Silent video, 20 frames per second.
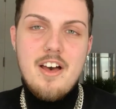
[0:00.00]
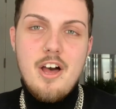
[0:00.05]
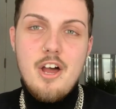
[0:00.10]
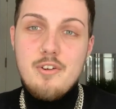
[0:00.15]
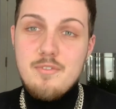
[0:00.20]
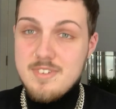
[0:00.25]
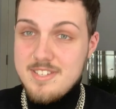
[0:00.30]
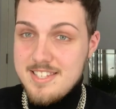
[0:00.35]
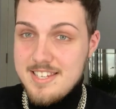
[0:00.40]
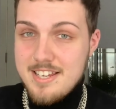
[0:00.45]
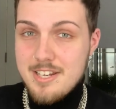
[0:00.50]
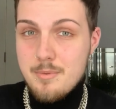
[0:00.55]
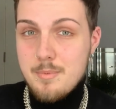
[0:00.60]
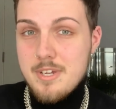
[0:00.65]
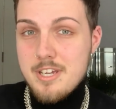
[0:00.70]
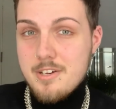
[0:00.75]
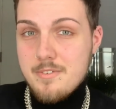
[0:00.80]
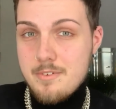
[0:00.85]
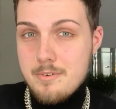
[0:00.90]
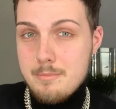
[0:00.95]
I recently had a
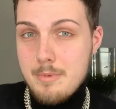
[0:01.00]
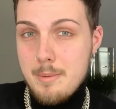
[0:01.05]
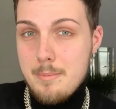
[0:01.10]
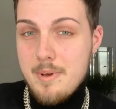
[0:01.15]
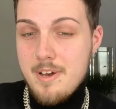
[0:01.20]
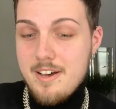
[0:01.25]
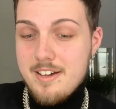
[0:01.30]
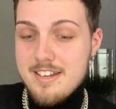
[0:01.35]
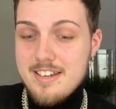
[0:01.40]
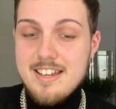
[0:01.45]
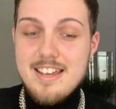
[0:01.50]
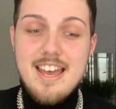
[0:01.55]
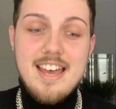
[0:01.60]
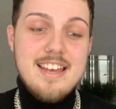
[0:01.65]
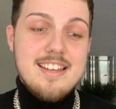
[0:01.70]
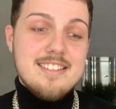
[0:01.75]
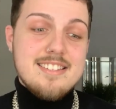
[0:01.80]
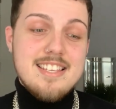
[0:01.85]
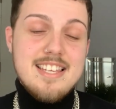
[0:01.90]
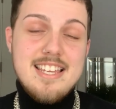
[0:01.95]
week off with my partner
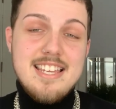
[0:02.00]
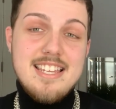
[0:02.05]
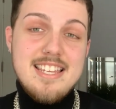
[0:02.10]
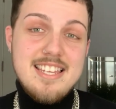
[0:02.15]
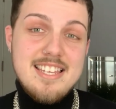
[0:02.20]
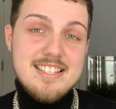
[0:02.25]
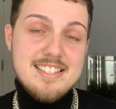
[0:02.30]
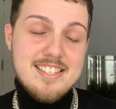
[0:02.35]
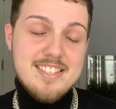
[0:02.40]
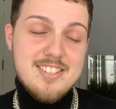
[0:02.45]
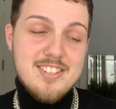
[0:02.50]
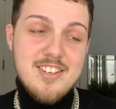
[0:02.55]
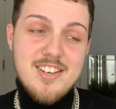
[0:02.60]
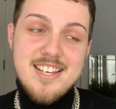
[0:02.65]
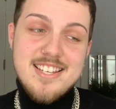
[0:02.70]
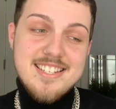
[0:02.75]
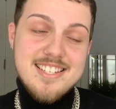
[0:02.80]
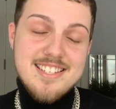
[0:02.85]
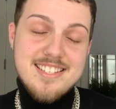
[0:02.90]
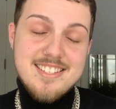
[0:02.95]
and he
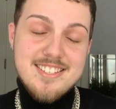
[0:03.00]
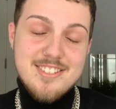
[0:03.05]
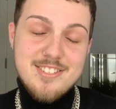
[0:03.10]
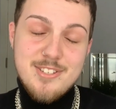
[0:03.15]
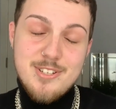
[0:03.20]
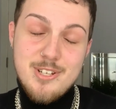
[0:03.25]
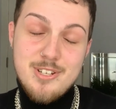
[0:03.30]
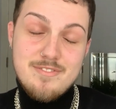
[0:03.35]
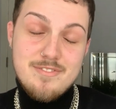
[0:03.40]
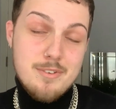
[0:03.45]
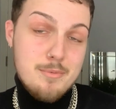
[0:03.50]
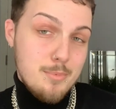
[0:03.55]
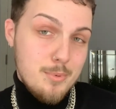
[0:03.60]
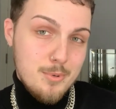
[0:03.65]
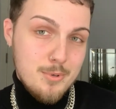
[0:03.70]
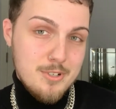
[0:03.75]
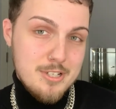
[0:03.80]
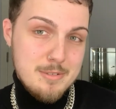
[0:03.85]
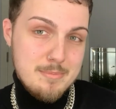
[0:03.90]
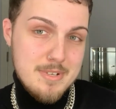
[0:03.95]
decided to
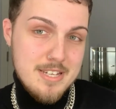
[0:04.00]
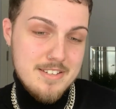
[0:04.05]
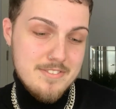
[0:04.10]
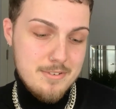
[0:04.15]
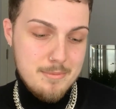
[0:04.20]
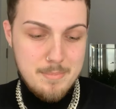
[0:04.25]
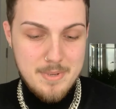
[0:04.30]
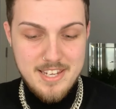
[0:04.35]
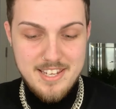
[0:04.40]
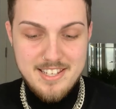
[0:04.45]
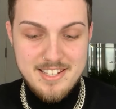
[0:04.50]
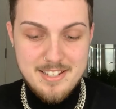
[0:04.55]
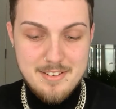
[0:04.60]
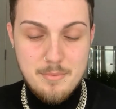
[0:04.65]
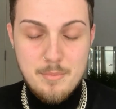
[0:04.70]
reward me for being